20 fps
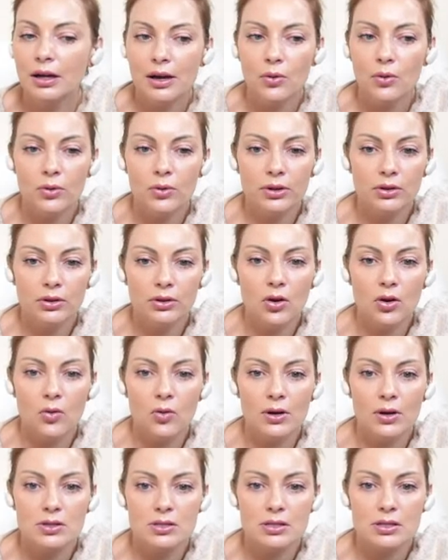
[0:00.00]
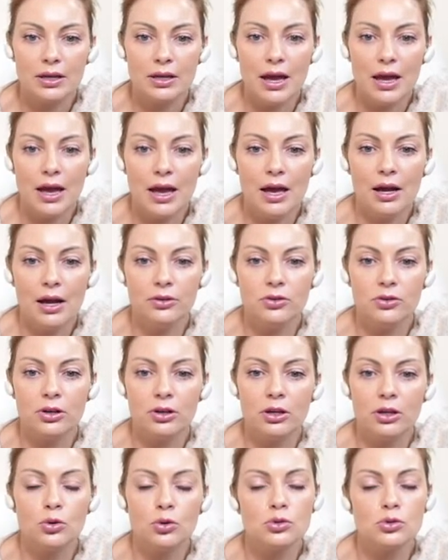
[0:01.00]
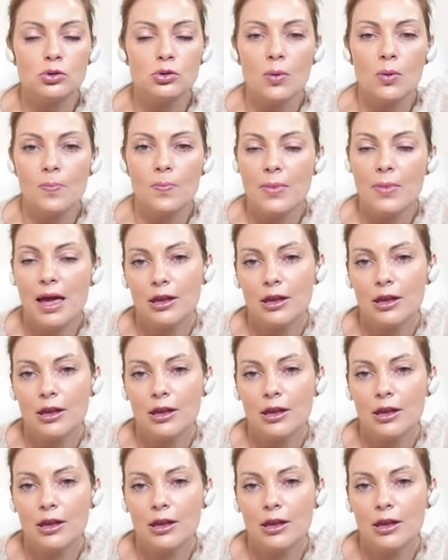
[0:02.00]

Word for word: clear window once again. You can also